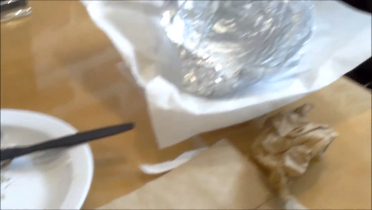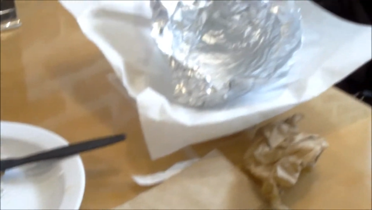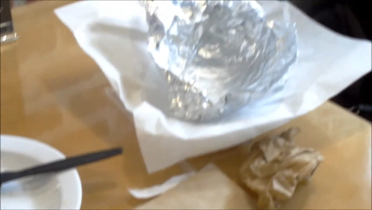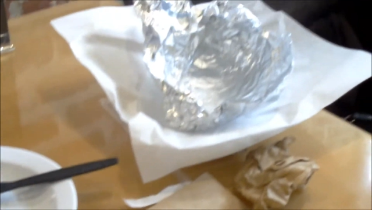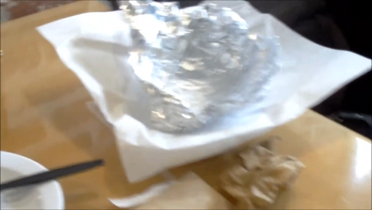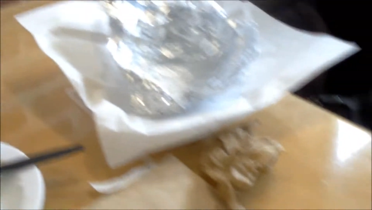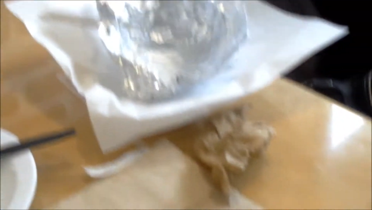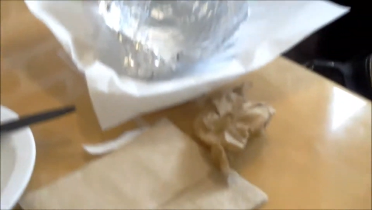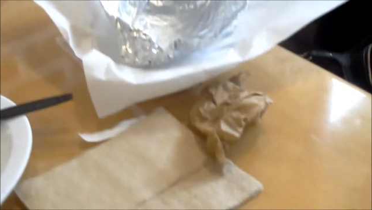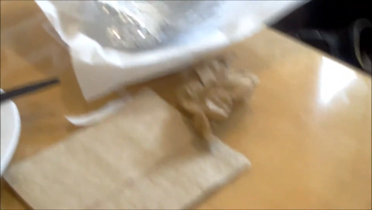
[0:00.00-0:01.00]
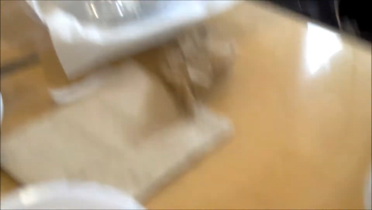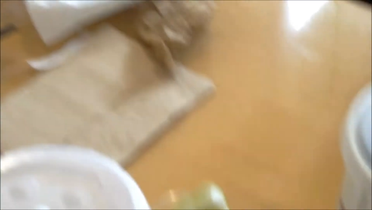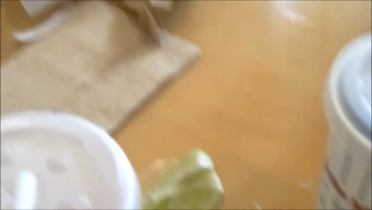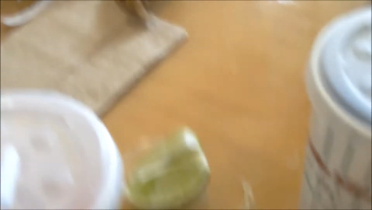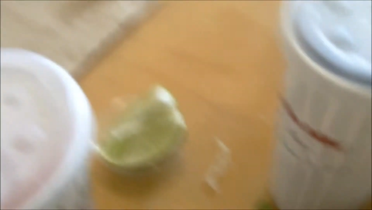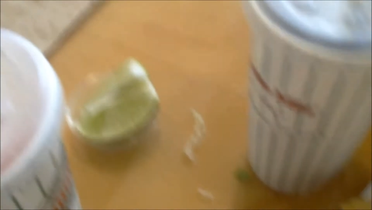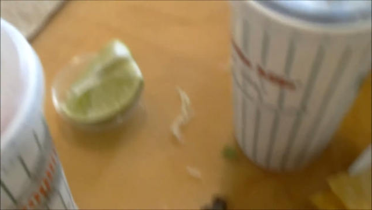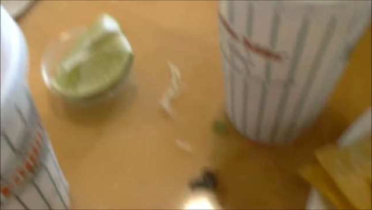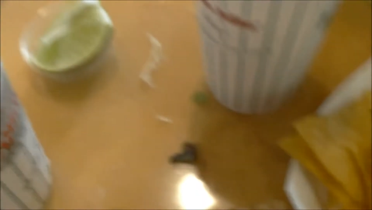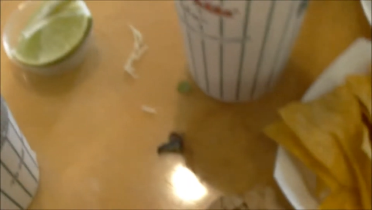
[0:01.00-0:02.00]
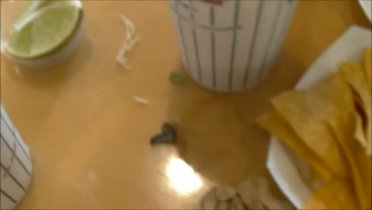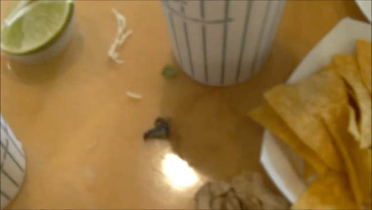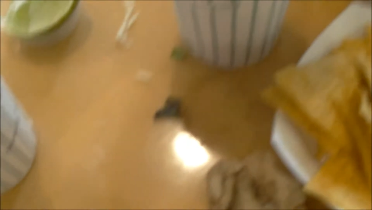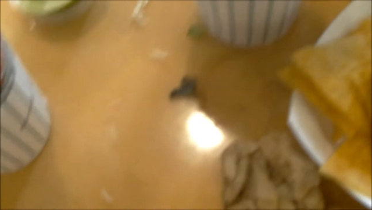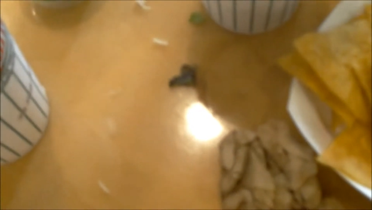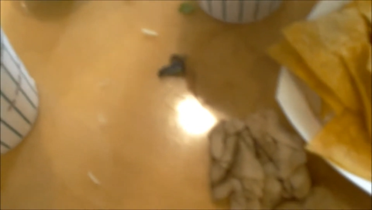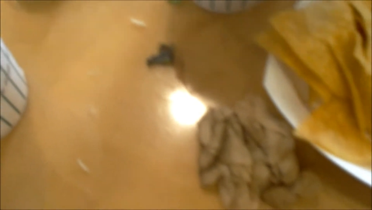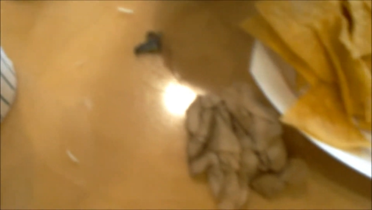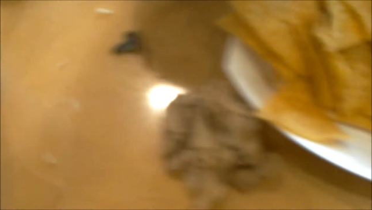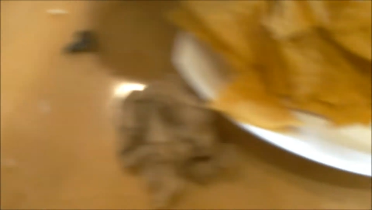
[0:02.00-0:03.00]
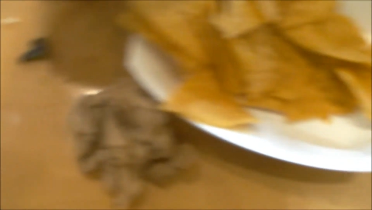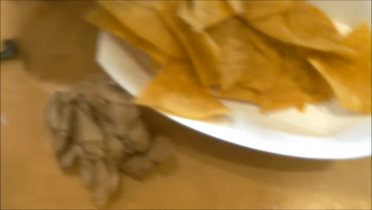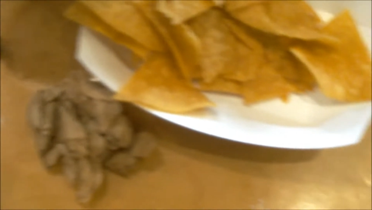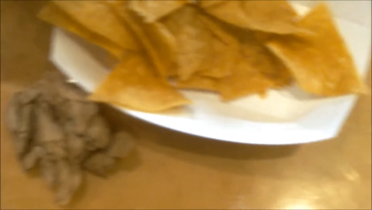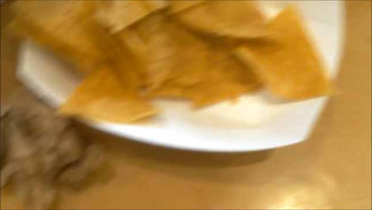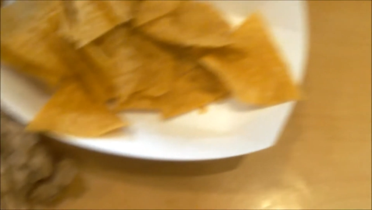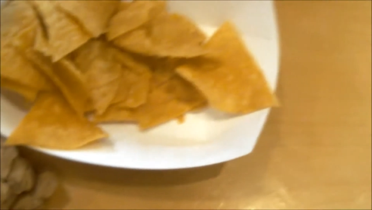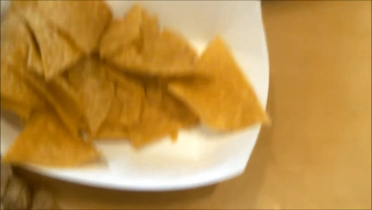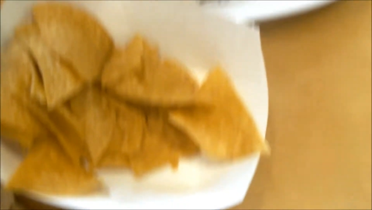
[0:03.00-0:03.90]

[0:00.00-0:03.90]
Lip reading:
(no speaker visible)